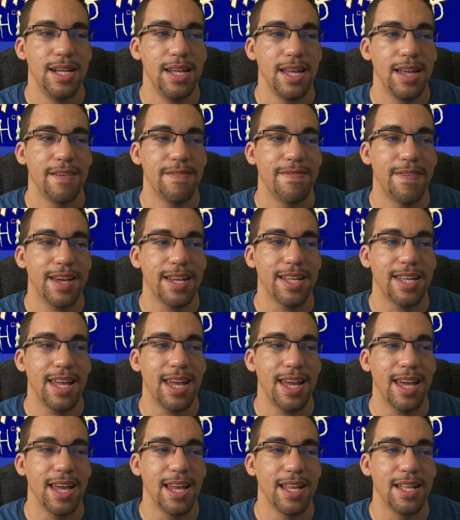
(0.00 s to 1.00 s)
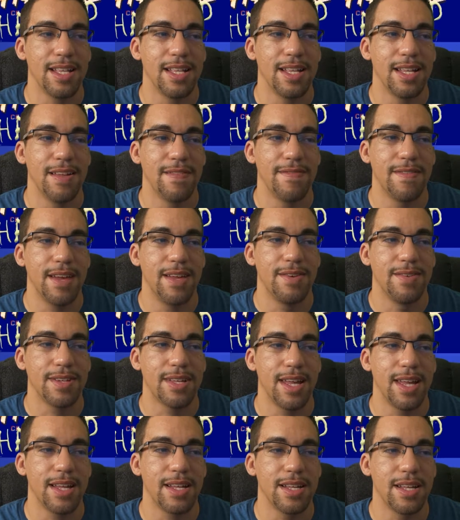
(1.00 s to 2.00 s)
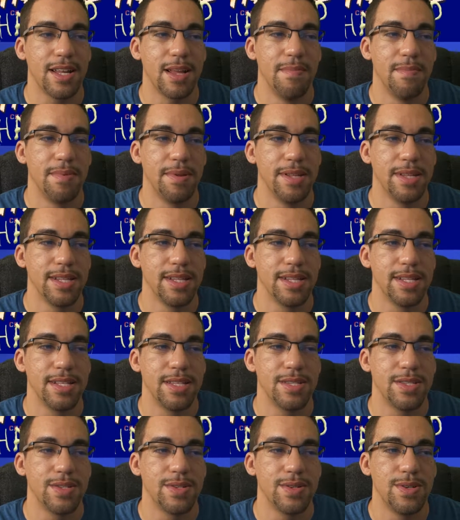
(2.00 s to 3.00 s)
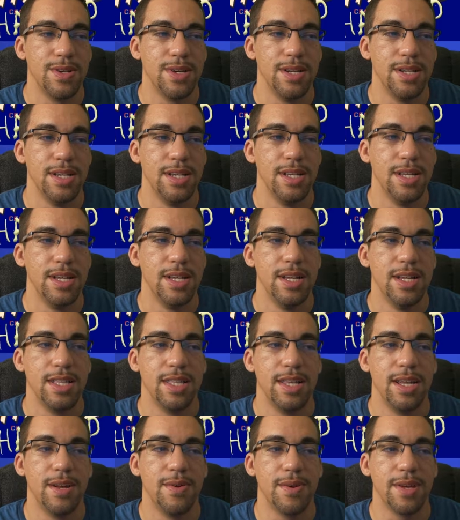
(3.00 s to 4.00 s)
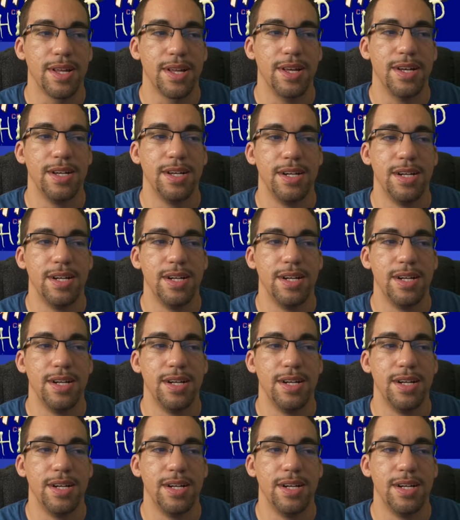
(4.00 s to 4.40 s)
If I can, if I don't get completely destroyed. There we go.